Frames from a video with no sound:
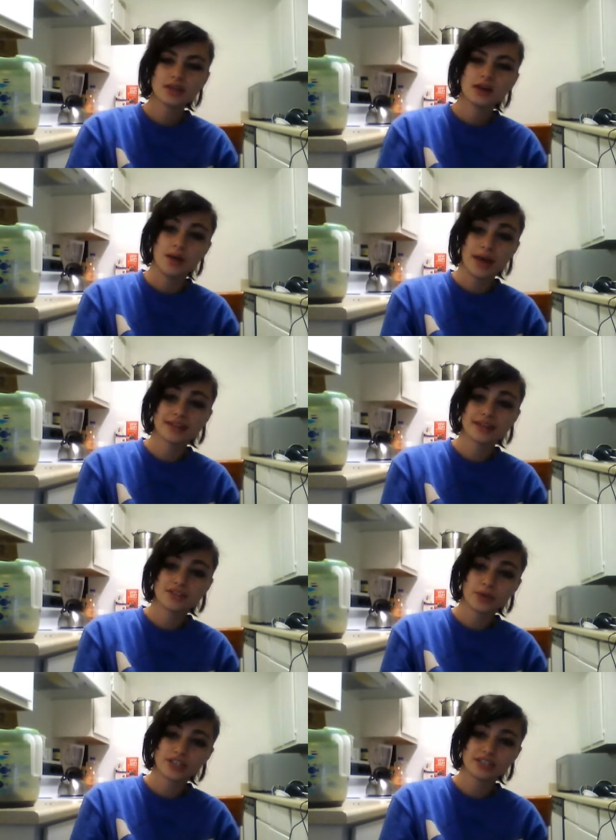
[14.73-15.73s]
a bad
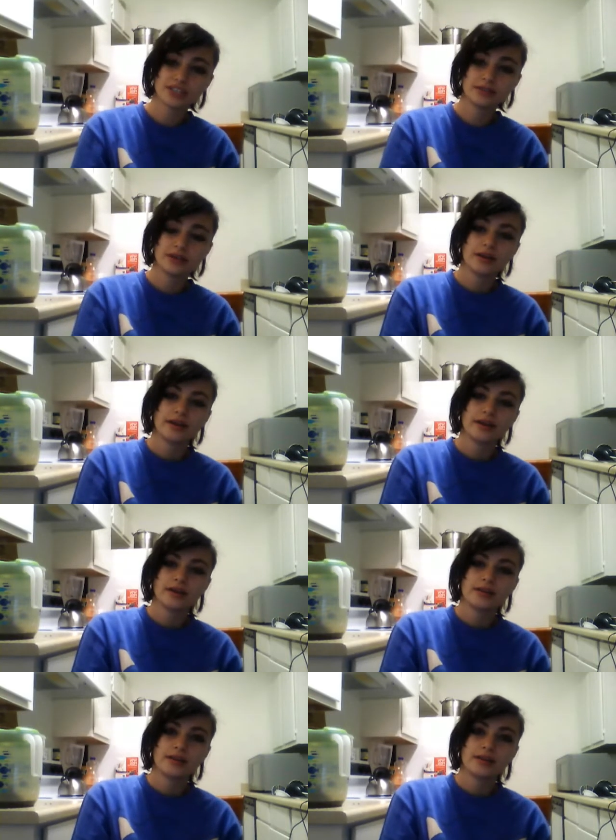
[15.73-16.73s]
situation,
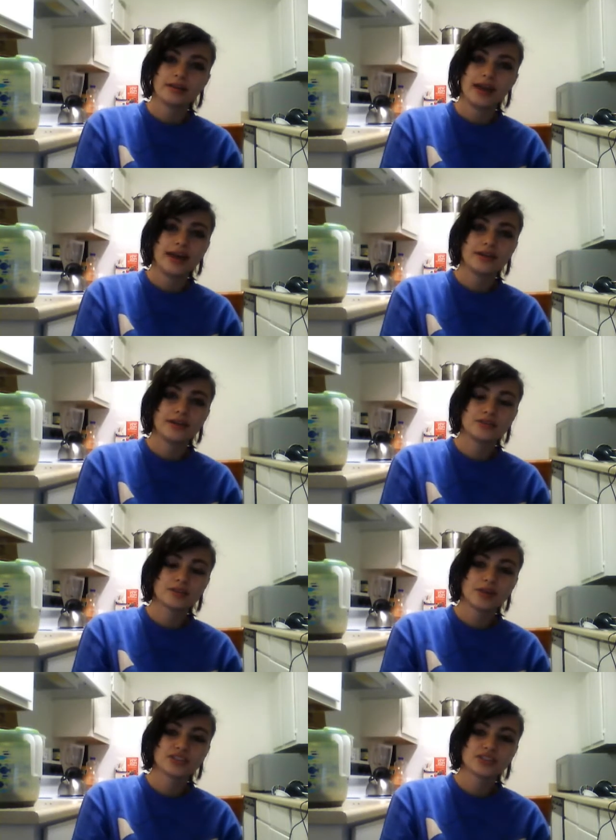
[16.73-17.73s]
and you
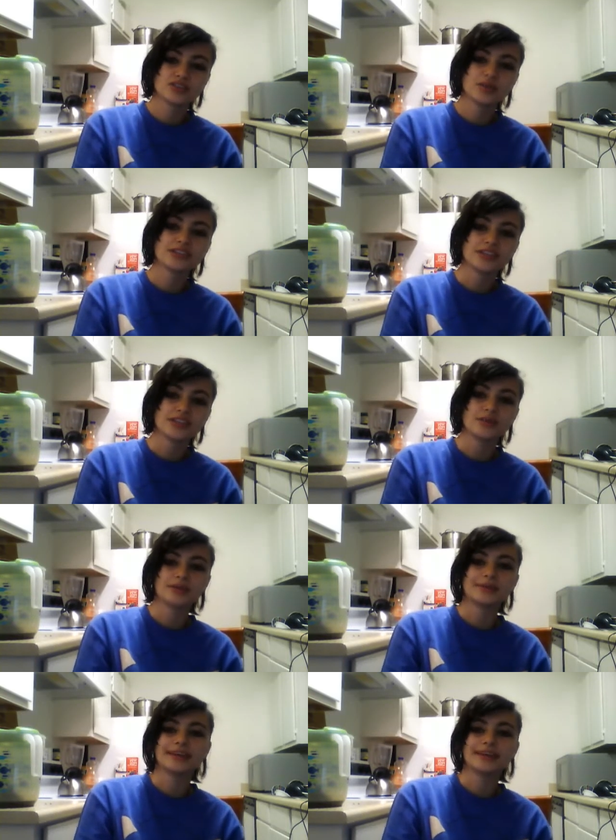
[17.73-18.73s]
think about it so much that you
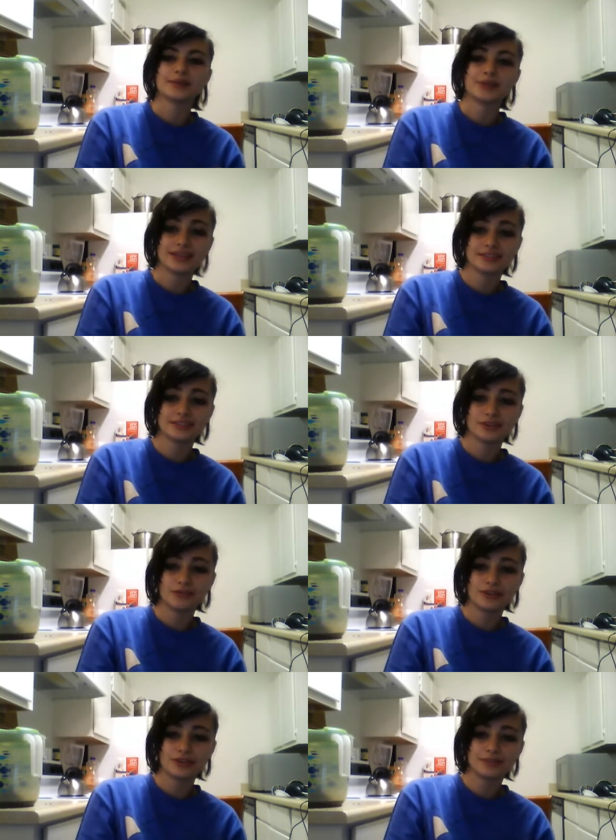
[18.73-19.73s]
end up getting depressed
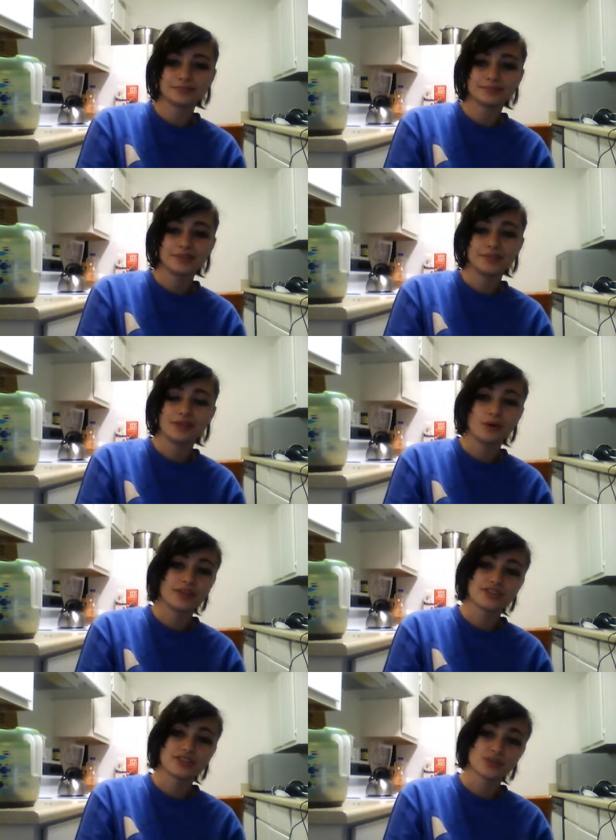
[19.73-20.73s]
over it. Even though
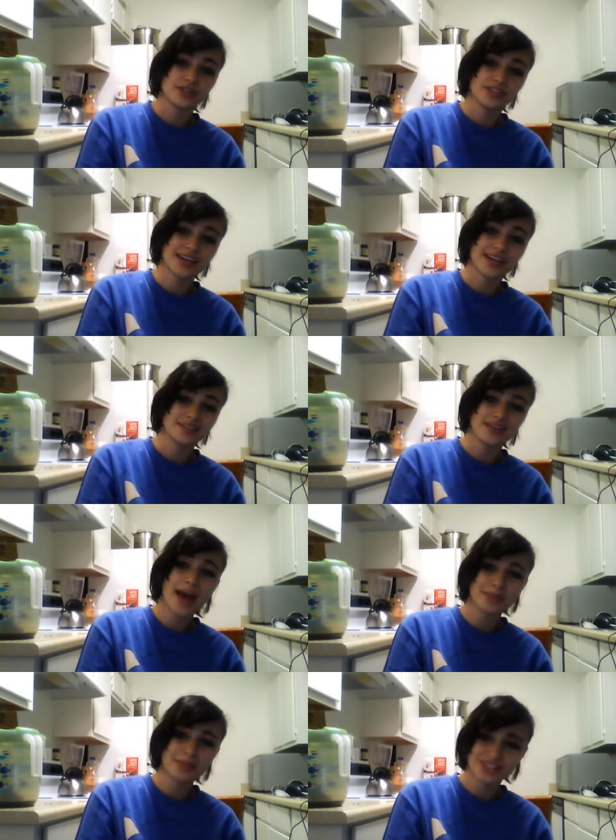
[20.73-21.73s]
the situation hasn't even
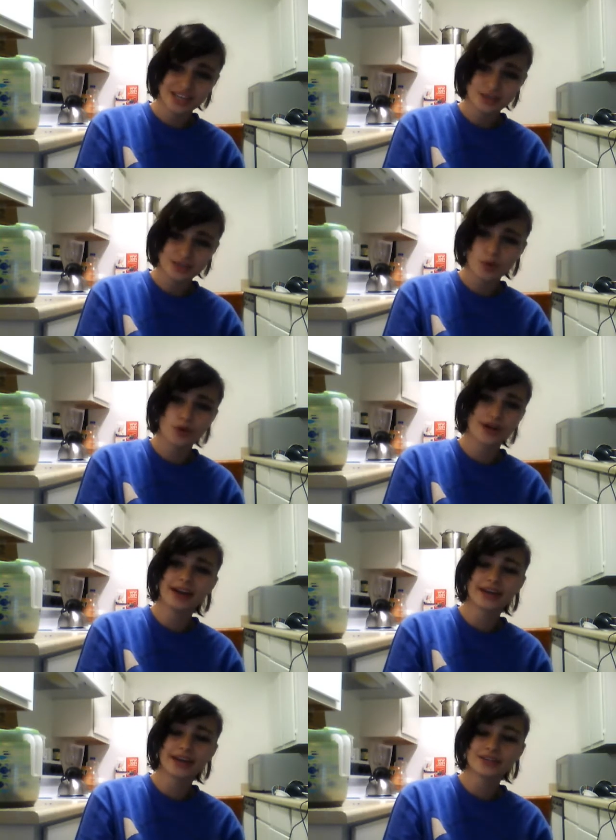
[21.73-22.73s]
happened yet, or
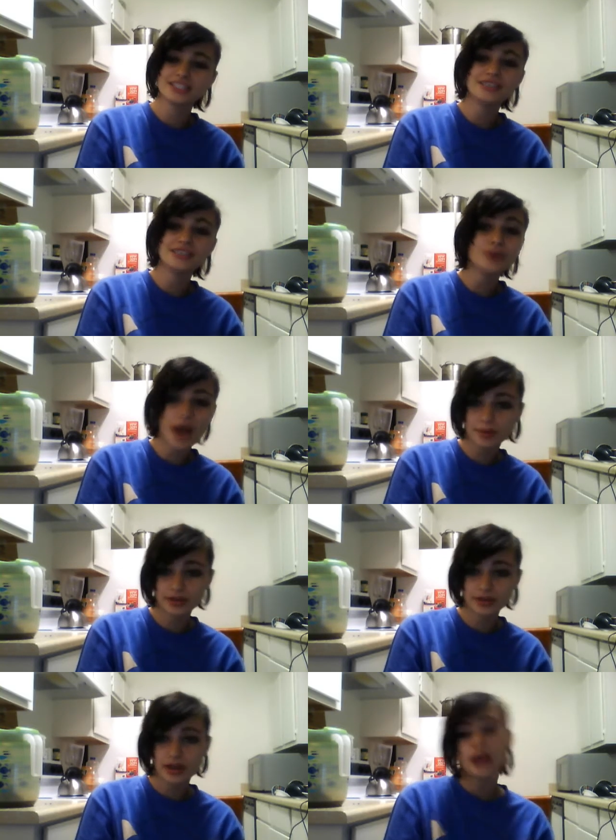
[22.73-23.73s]
not guaranteed to
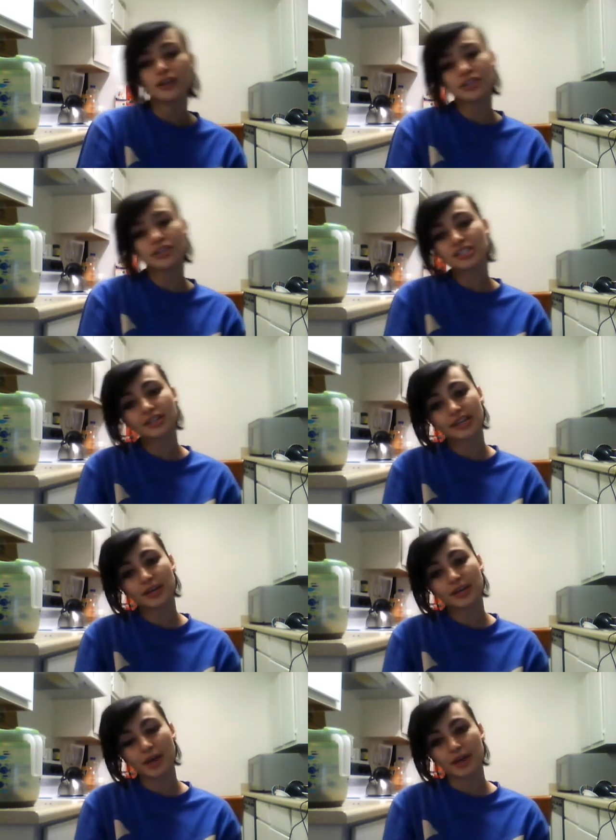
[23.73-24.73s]
happen, you're still
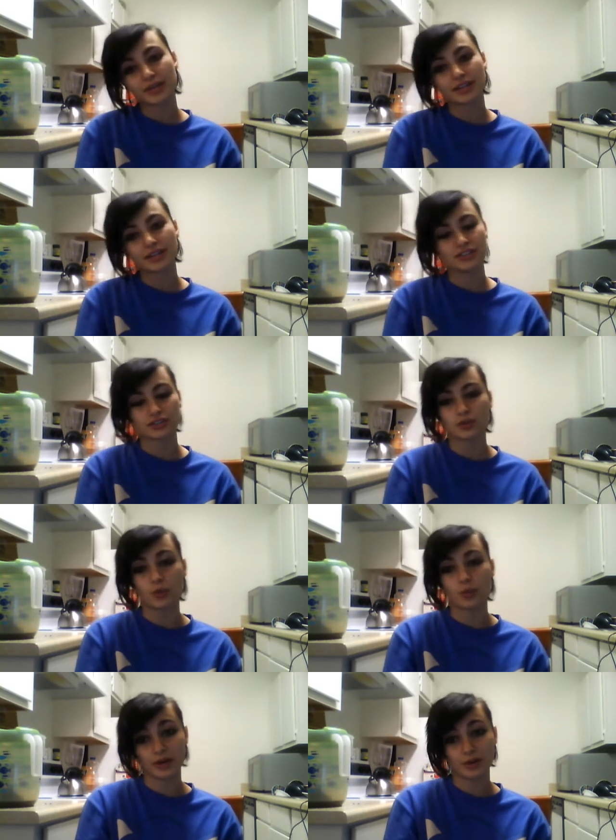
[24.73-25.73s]
thinking about it because you're so
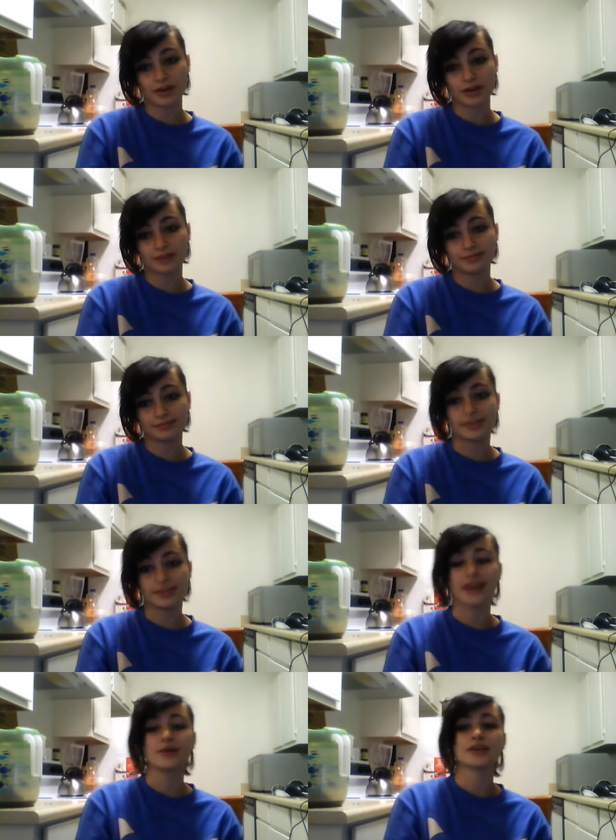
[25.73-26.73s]
worried about it
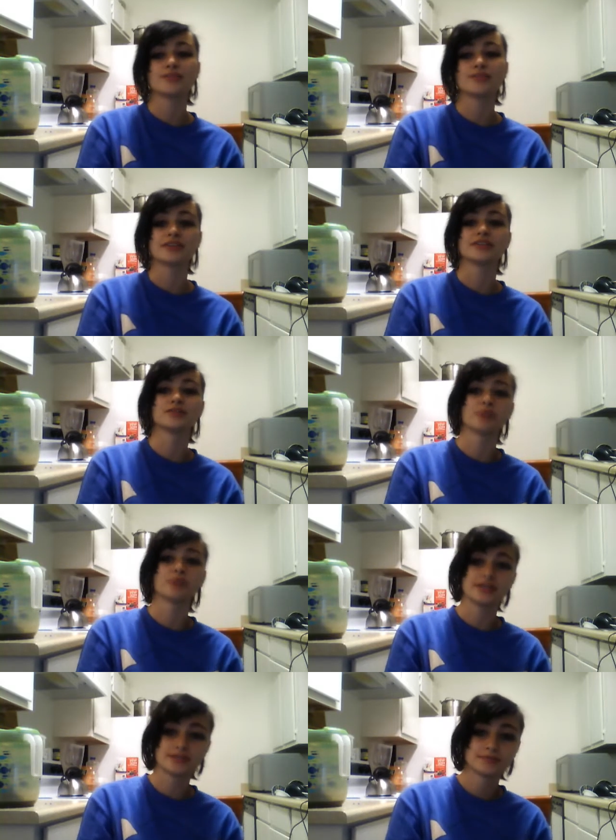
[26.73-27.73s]
that you actually make yourself
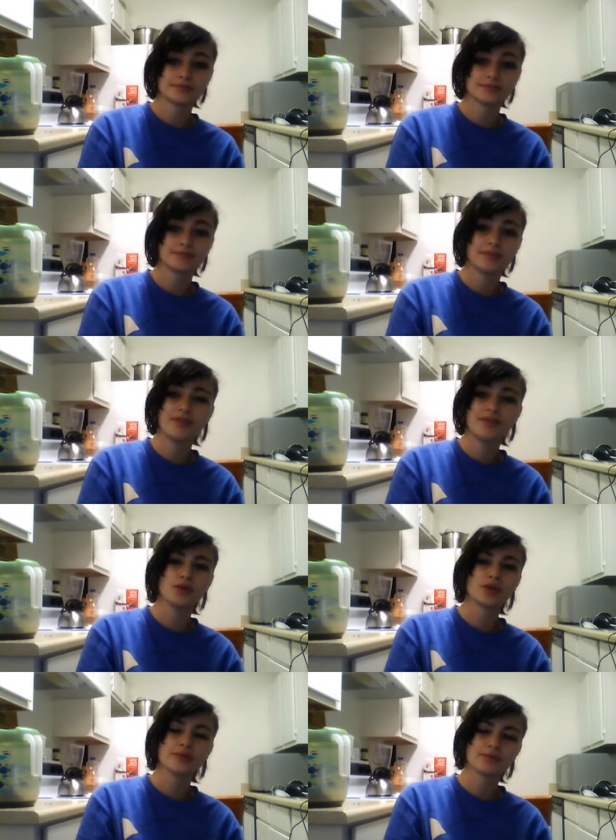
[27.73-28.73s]
depressed. And then
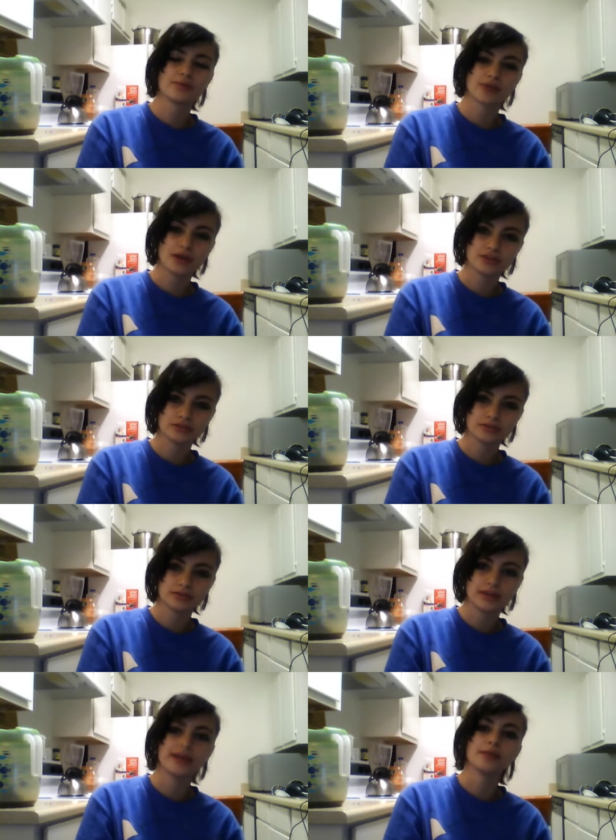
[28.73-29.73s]
you worry the people around you,
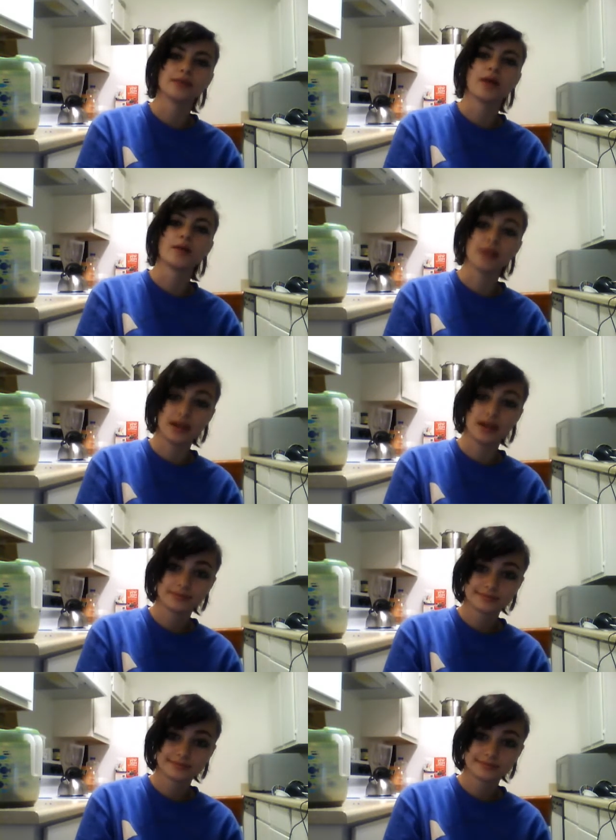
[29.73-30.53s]
and blah, blah,